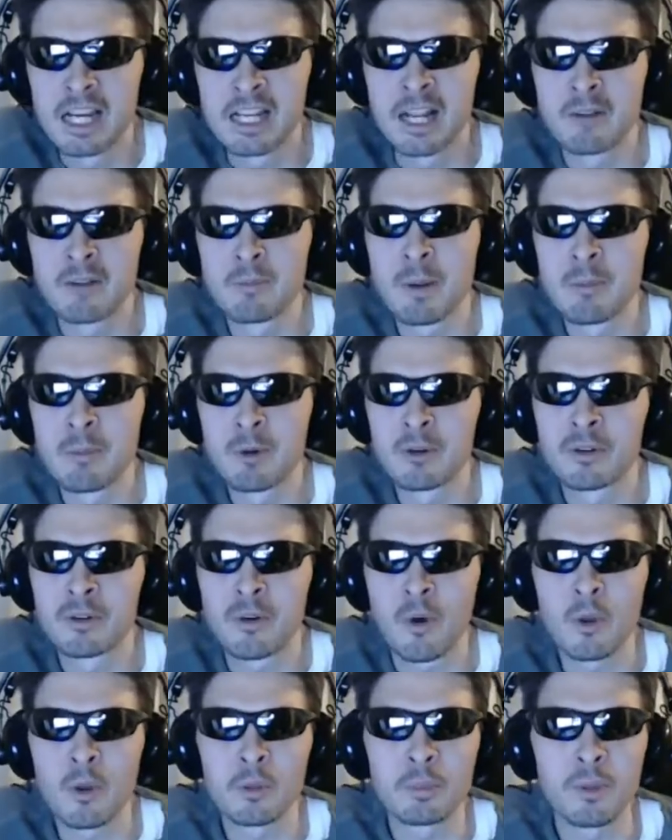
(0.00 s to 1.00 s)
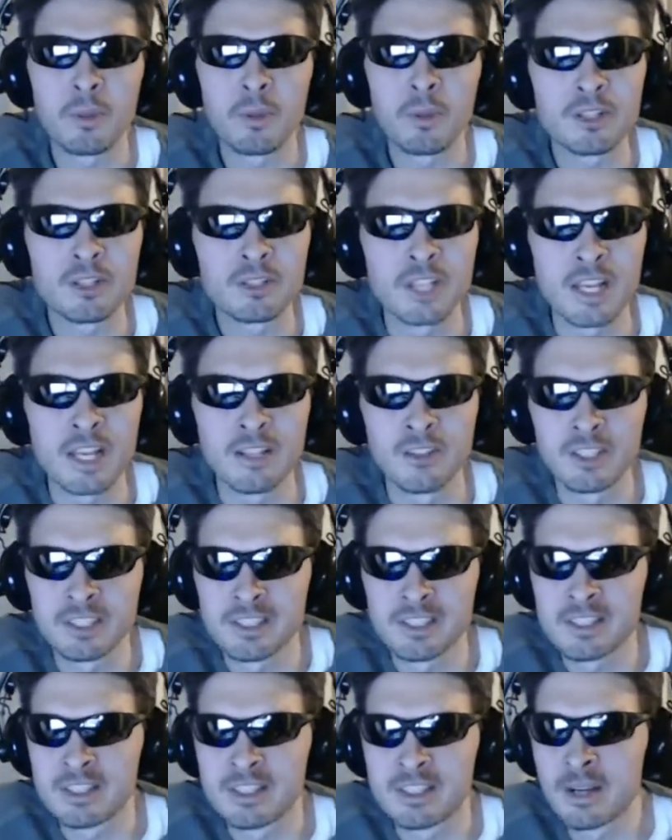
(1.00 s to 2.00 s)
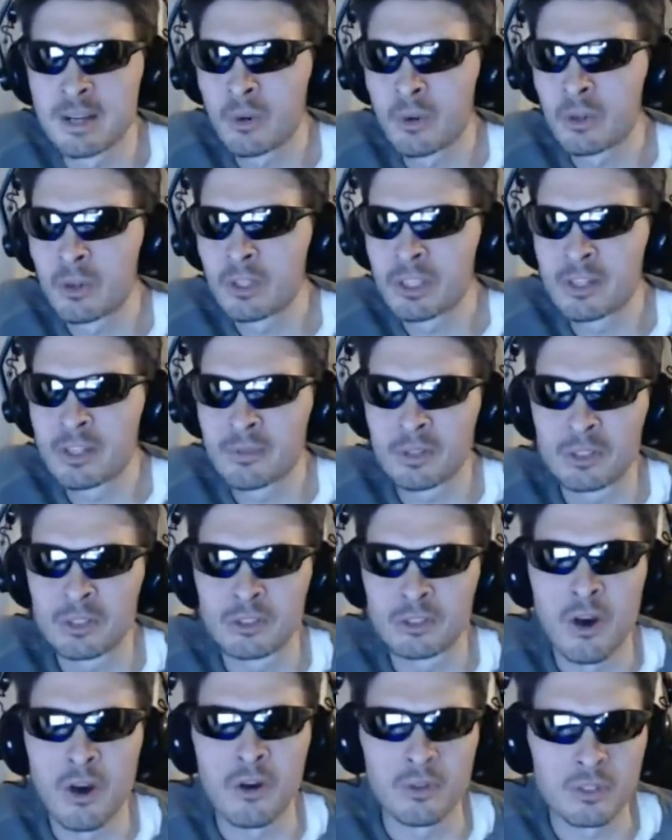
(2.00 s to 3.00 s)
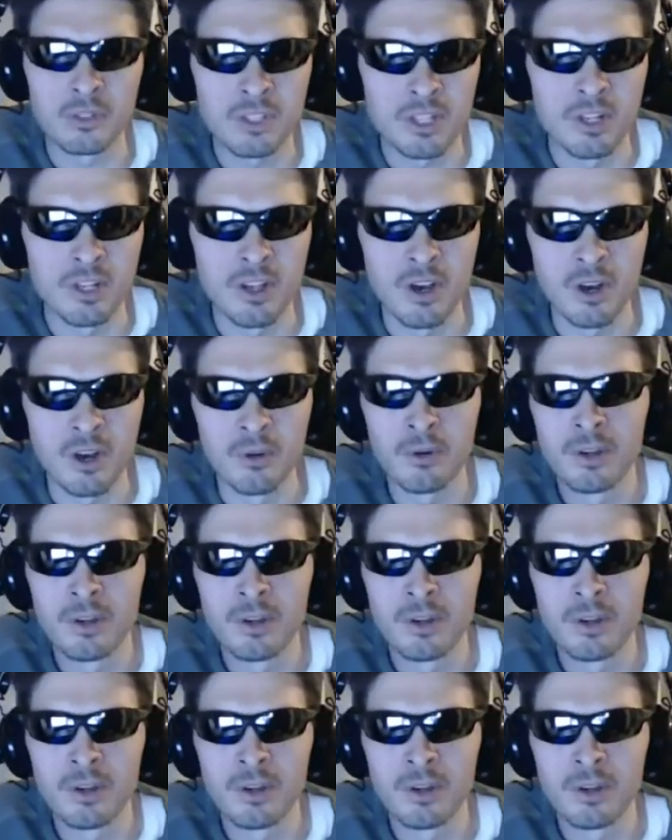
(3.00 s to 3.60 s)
remember all the players had, they were all the different dunks, You